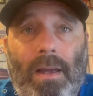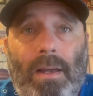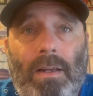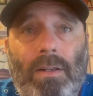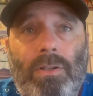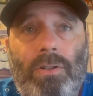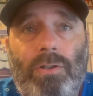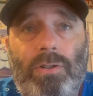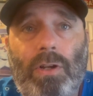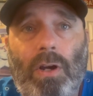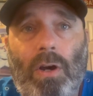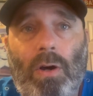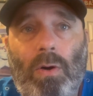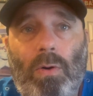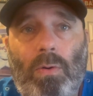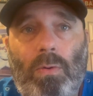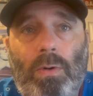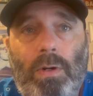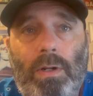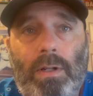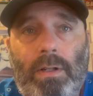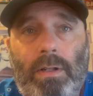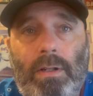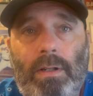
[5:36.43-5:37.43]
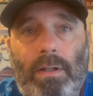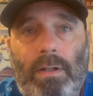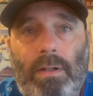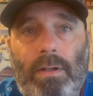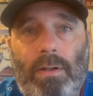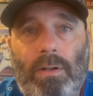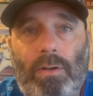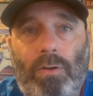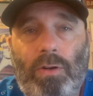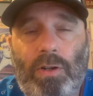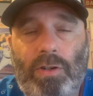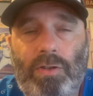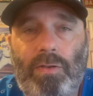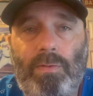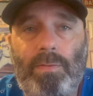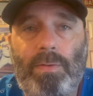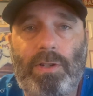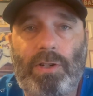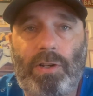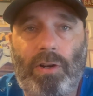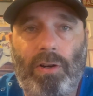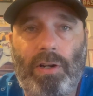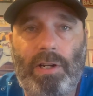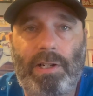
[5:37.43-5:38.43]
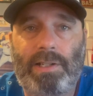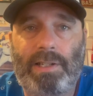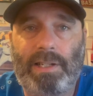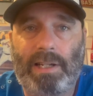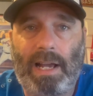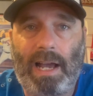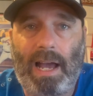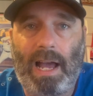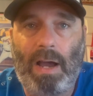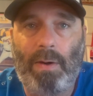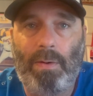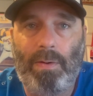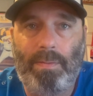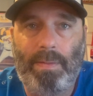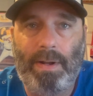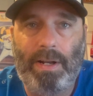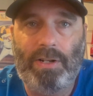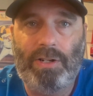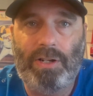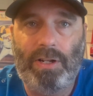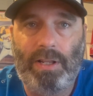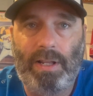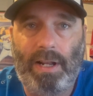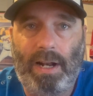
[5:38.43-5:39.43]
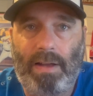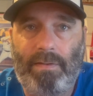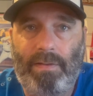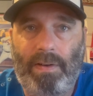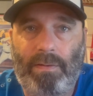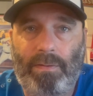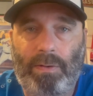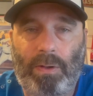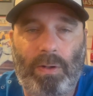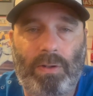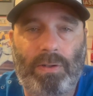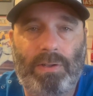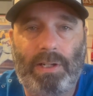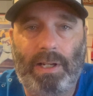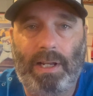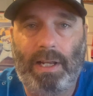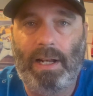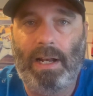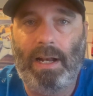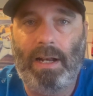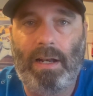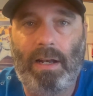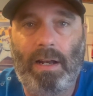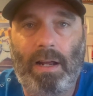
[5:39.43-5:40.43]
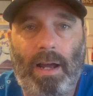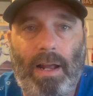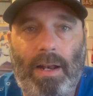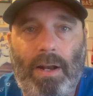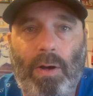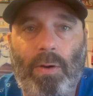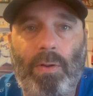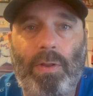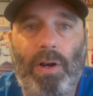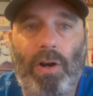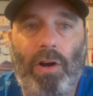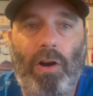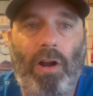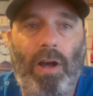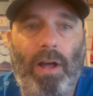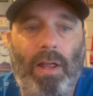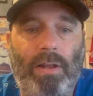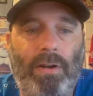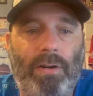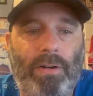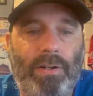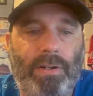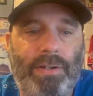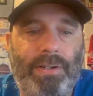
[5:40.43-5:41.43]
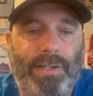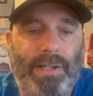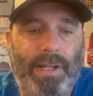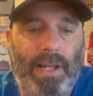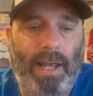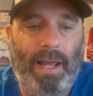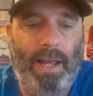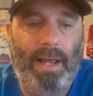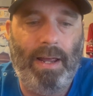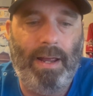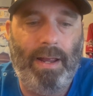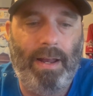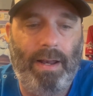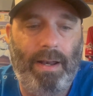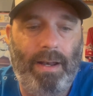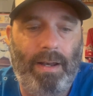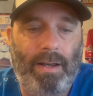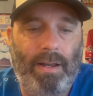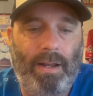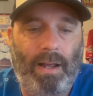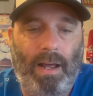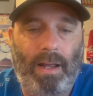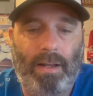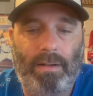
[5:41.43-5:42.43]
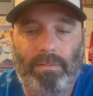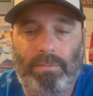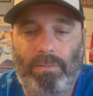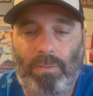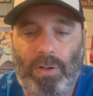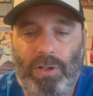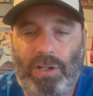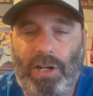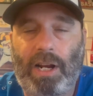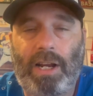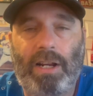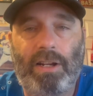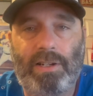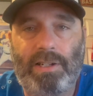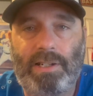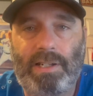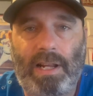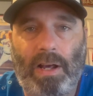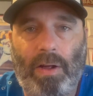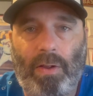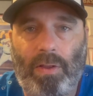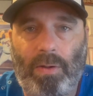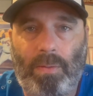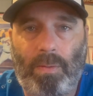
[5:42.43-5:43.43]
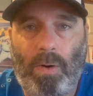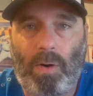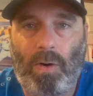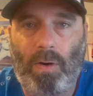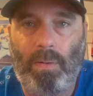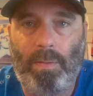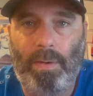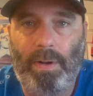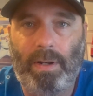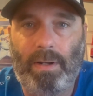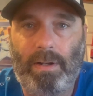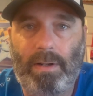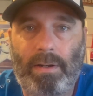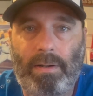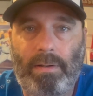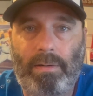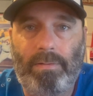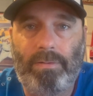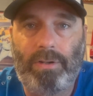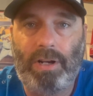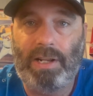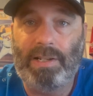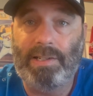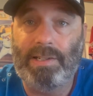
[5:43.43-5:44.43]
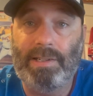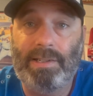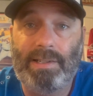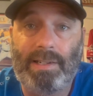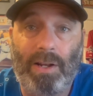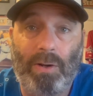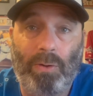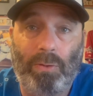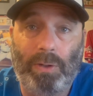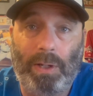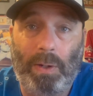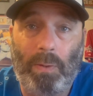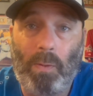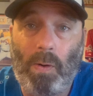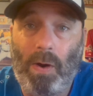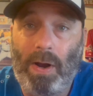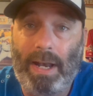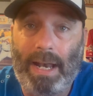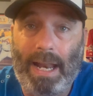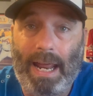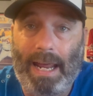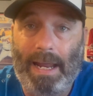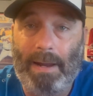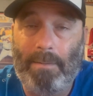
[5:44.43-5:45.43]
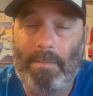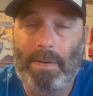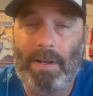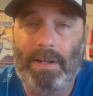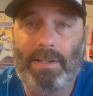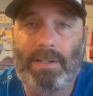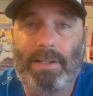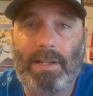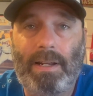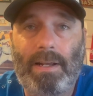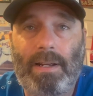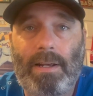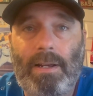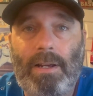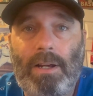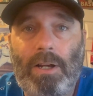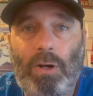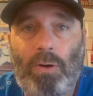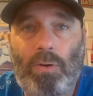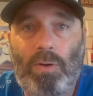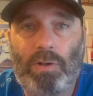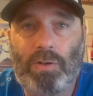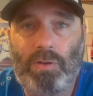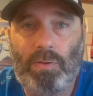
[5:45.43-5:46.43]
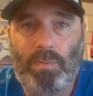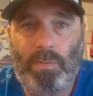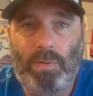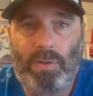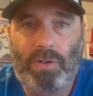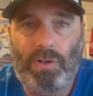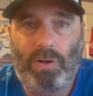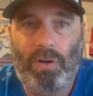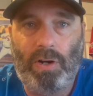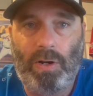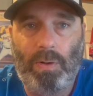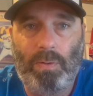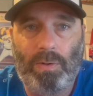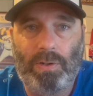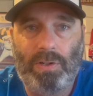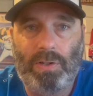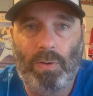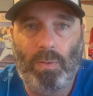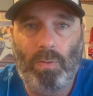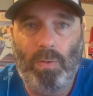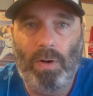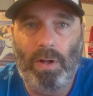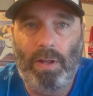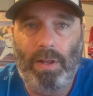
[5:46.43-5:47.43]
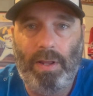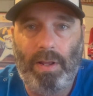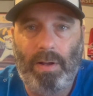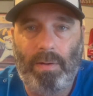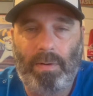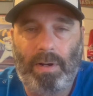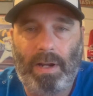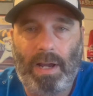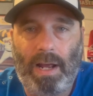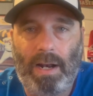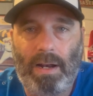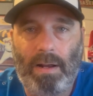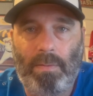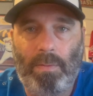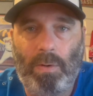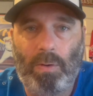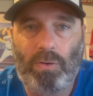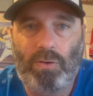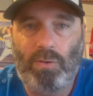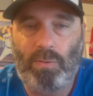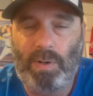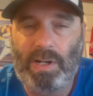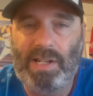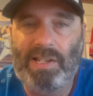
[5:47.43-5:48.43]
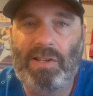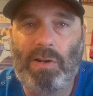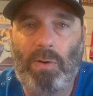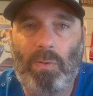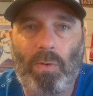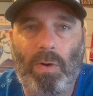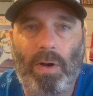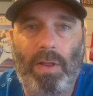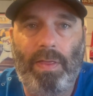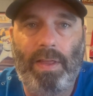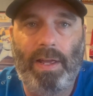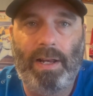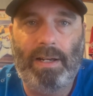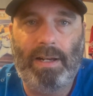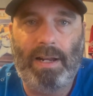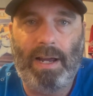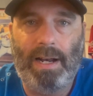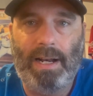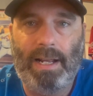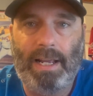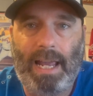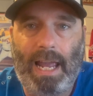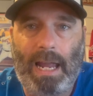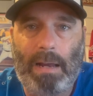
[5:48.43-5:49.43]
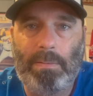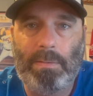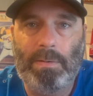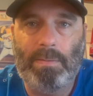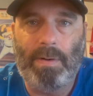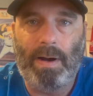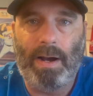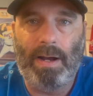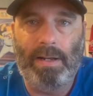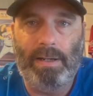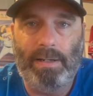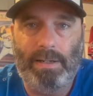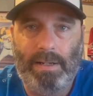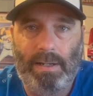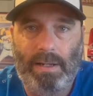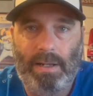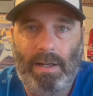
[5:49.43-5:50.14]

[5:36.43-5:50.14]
So Chris from Missouri is the guy I would mention that I've influenced. Again, I know there are others, and I wish I could tell them all, but Jason said only one name, and Chris from Missouri was the one that kind of most recent one that kind of came to mind